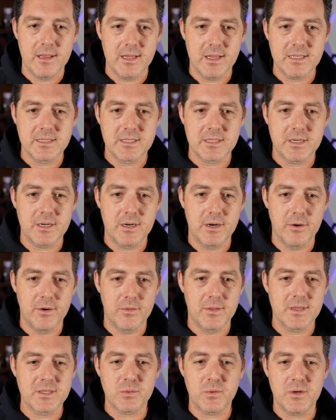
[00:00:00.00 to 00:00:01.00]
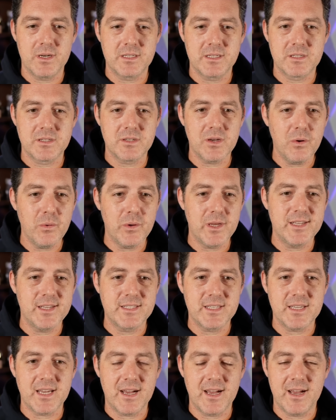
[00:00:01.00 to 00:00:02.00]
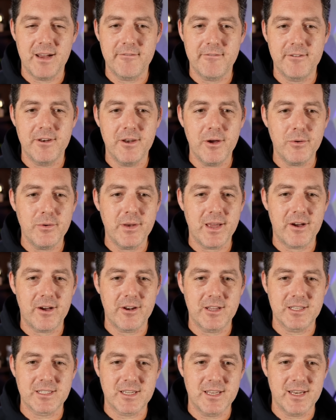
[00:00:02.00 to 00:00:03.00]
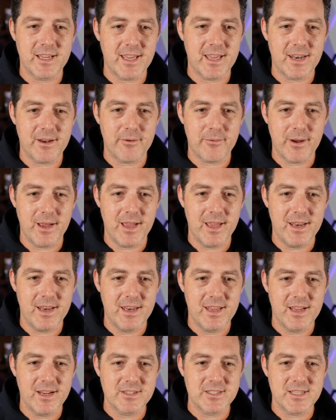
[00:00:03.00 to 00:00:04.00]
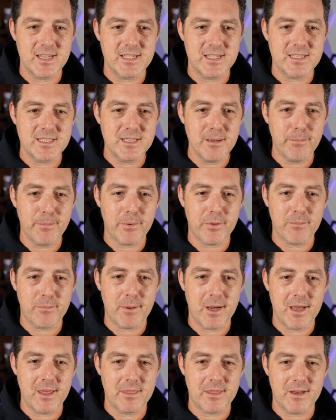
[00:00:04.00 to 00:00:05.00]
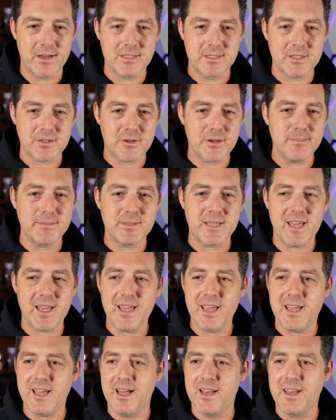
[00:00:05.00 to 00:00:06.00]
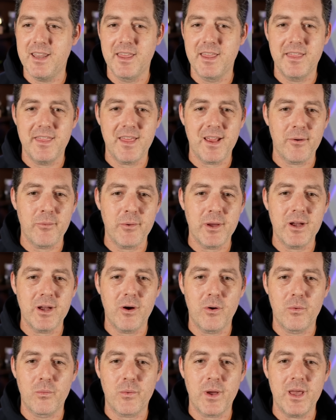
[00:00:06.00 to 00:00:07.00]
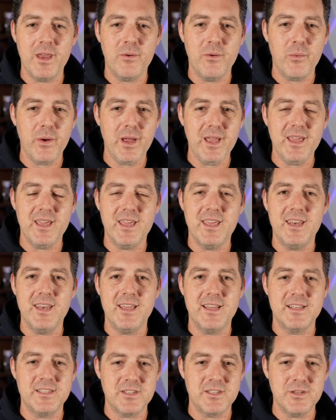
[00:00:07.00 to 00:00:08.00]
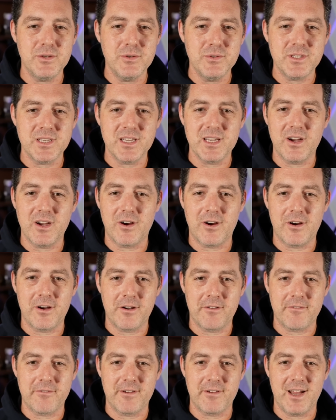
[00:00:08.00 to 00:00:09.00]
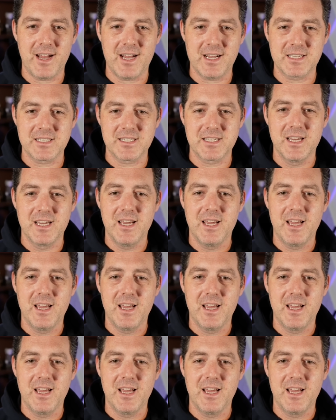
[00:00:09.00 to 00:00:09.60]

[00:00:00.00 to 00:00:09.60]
let's go. This one is so easy, I have no doubt it's gonna get it right. Here's a simple Python script, and there we go. Right away, it is using artifacts,